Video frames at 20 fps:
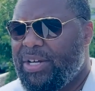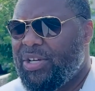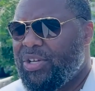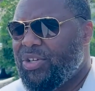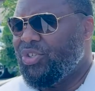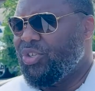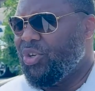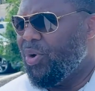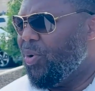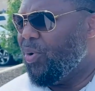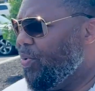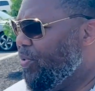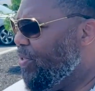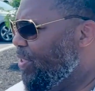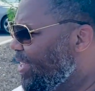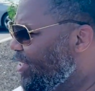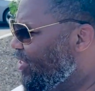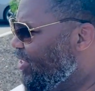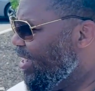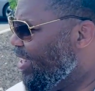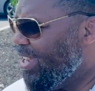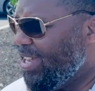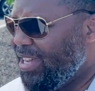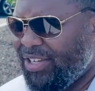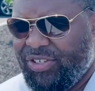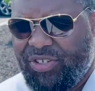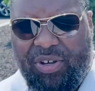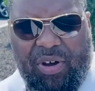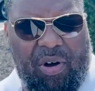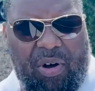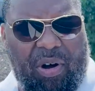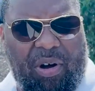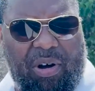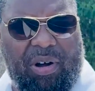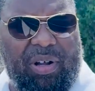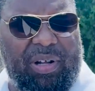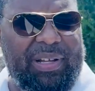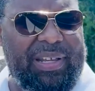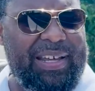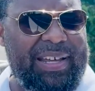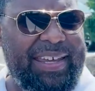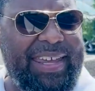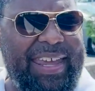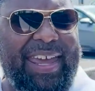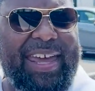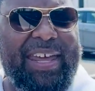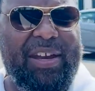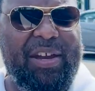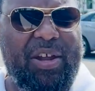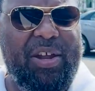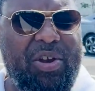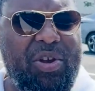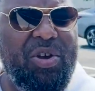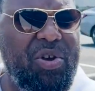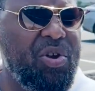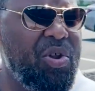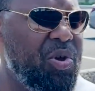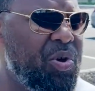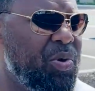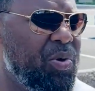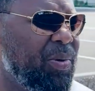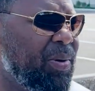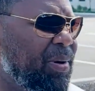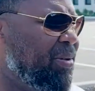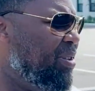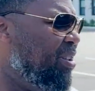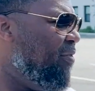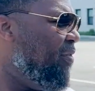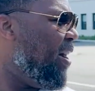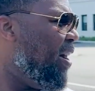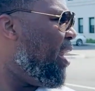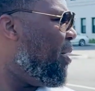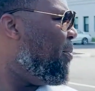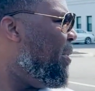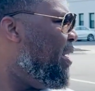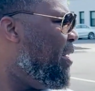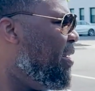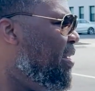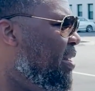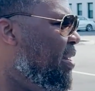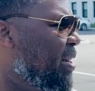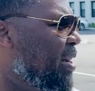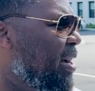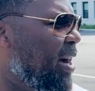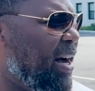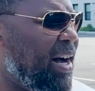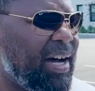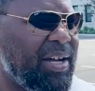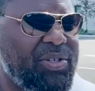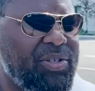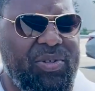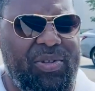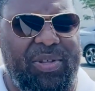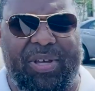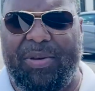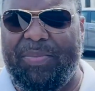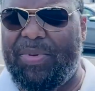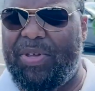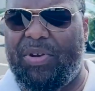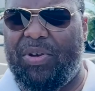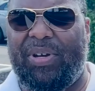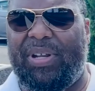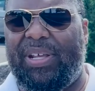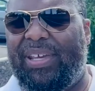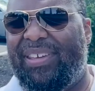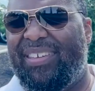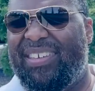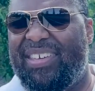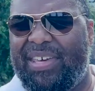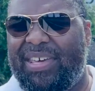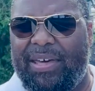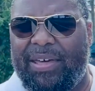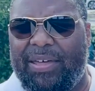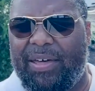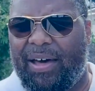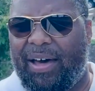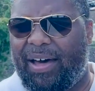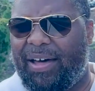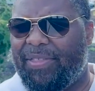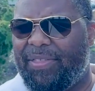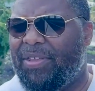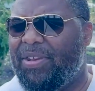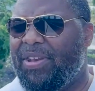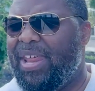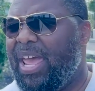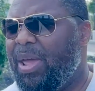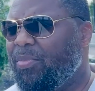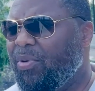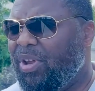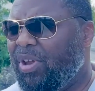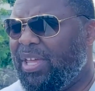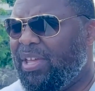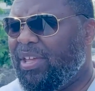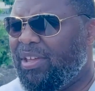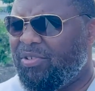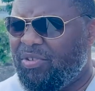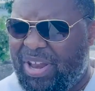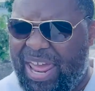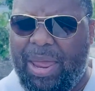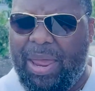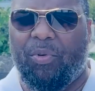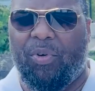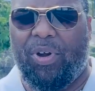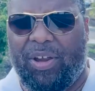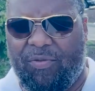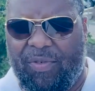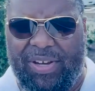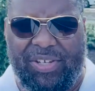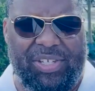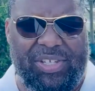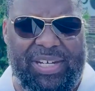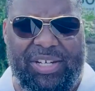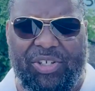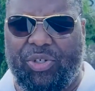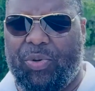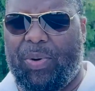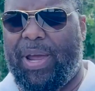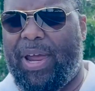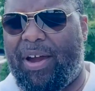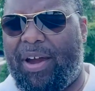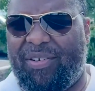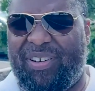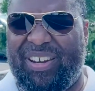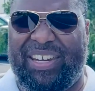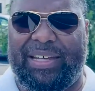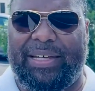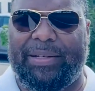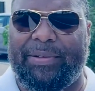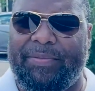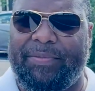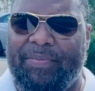So this is all, again, new development to the community, the neighboring residential area.